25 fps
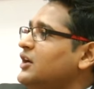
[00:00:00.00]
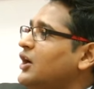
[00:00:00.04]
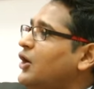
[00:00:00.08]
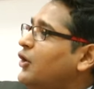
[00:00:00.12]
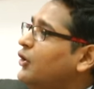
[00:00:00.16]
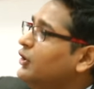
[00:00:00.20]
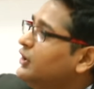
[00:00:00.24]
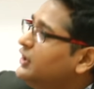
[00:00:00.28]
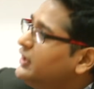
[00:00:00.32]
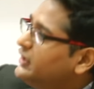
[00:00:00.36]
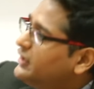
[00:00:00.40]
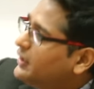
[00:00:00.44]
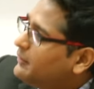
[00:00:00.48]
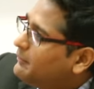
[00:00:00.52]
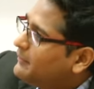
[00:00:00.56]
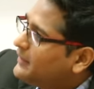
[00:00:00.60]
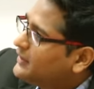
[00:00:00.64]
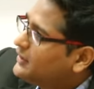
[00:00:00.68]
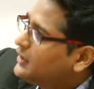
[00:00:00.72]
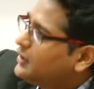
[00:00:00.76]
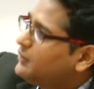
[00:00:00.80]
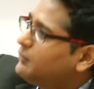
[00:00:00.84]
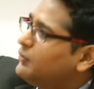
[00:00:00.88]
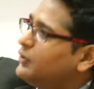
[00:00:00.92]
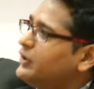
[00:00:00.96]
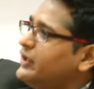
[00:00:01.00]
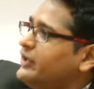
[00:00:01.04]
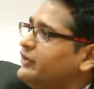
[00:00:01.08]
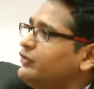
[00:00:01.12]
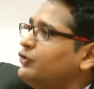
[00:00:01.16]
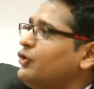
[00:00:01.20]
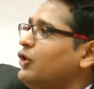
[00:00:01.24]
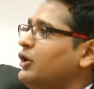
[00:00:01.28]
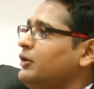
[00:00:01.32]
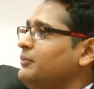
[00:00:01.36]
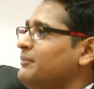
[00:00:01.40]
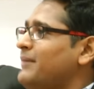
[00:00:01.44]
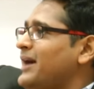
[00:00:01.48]
only the motherboard has
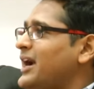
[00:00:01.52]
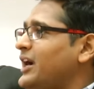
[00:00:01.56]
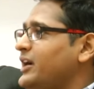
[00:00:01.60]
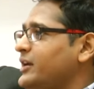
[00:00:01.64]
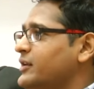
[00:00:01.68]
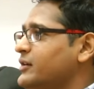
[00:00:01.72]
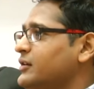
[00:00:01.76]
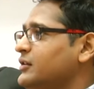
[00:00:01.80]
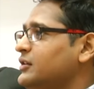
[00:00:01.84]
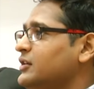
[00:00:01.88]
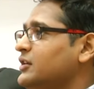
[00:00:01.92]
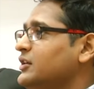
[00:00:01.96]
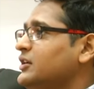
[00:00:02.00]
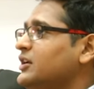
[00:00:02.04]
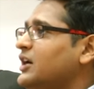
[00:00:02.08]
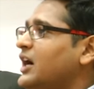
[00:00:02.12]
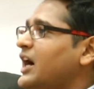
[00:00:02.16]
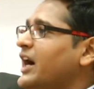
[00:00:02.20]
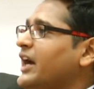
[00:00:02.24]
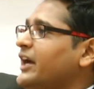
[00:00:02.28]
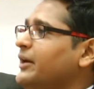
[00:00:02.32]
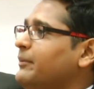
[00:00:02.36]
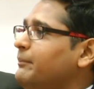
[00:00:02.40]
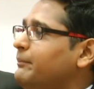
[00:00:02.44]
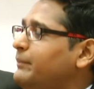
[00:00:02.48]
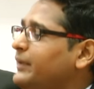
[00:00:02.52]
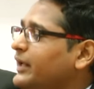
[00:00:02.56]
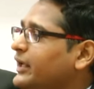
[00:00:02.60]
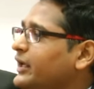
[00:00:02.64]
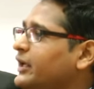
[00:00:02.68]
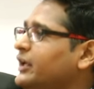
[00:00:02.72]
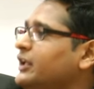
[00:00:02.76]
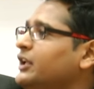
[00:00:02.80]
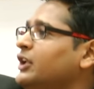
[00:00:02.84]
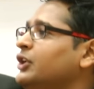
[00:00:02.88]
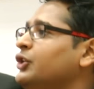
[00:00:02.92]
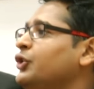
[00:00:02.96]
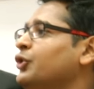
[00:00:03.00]
gone bad I bring
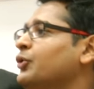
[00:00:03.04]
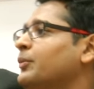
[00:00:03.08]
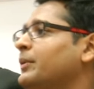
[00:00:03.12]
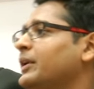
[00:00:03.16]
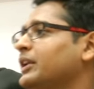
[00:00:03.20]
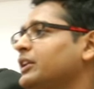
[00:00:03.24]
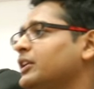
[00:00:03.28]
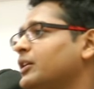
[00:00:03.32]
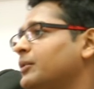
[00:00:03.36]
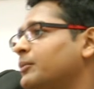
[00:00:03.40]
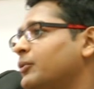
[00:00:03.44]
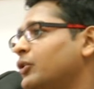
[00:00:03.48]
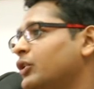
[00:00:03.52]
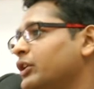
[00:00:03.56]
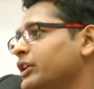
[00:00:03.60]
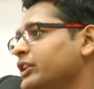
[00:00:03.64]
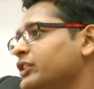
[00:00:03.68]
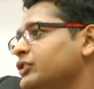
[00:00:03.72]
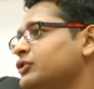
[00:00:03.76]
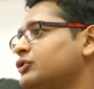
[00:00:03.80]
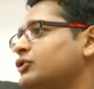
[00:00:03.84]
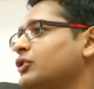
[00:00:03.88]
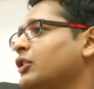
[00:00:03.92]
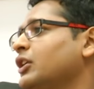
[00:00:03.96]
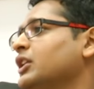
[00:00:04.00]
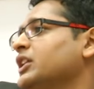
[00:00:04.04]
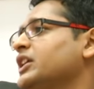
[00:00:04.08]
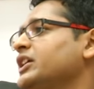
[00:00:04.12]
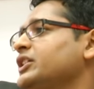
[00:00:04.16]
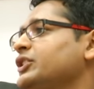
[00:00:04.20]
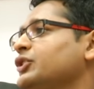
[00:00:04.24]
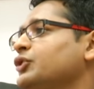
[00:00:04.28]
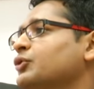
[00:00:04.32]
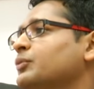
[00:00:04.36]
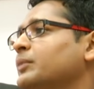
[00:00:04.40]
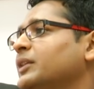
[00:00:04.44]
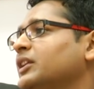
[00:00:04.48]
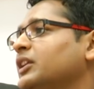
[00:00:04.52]
in a new motherboard, install that
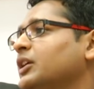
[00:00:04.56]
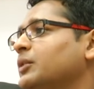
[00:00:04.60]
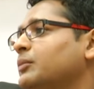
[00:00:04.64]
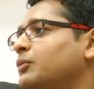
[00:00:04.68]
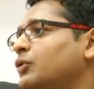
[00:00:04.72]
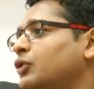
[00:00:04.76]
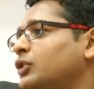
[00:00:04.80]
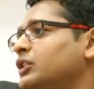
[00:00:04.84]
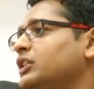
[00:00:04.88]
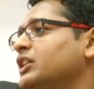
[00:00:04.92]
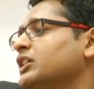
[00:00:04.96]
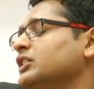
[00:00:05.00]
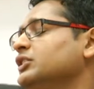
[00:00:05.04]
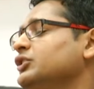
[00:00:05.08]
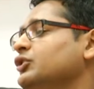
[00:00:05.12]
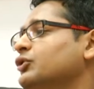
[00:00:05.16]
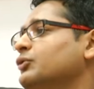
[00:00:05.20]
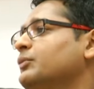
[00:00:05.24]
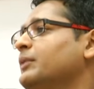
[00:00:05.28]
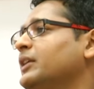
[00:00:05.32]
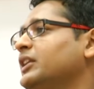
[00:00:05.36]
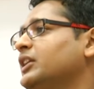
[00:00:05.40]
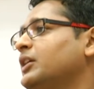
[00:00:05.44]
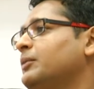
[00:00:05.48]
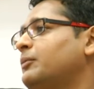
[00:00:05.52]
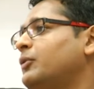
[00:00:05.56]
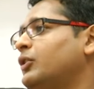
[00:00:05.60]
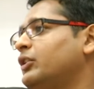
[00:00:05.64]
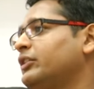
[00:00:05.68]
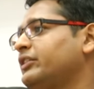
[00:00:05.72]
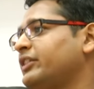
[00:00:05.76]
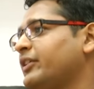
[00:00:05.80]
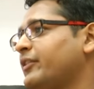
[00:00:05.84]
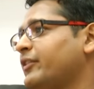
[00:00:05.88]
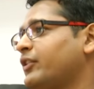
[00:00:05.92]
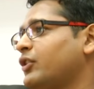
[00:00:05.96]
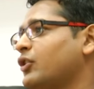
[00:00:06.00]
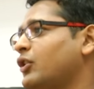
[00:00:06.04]
new motherboard, the new motherboard
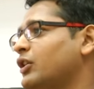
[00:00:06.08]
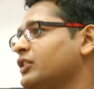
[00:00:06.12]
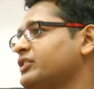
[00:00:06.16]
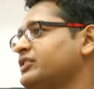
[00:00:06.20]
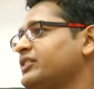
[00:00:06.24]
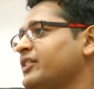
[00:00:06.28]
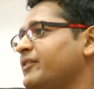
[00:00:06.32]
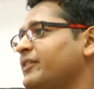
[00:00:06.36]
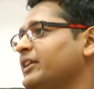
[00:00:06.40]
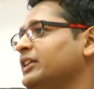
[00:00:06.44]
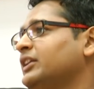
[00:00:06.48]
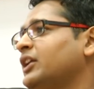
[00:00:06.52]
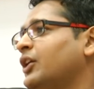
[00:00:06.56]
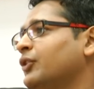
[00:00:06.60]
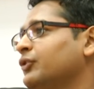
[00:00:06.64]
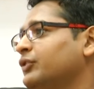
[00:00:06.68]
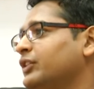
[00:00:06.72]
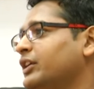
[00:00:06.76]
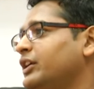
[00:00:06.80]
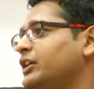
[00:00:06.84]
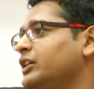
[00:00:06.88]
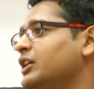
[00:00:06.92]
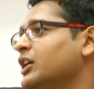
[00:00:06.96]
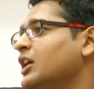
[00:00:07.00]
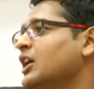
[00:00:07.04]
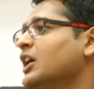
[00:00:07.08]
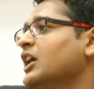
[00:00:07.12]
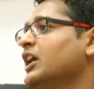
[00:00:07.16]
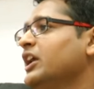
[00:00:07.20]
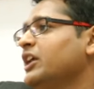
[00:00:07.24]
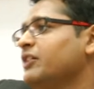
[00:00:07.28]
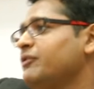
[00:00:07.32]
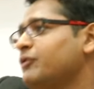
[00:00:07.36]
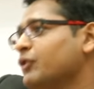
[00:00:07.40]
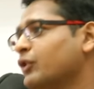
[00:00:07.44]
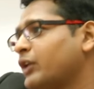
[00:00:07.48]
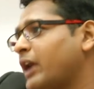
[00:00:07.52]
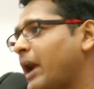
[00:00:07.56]
cost 7000.
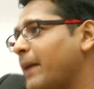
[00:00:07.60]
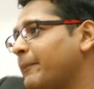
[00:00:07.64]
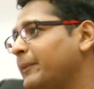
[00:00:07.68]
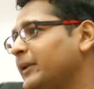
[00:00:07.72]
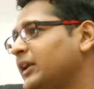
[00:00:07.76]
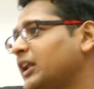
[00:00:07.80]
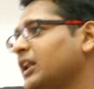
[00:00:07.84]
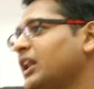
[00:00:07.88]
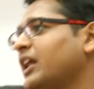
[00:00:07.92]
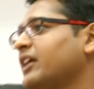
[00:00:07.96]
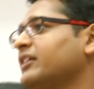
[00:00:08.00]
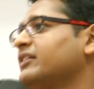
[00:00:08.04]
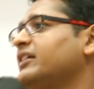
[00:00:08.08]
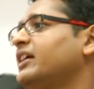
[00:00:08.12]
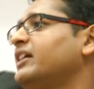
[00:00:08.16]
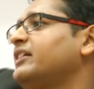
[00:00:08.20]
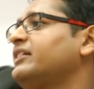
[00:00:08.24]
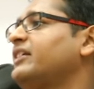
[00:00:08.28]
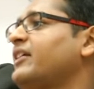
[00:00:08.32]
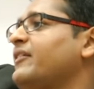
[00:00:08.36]
If you capitalize that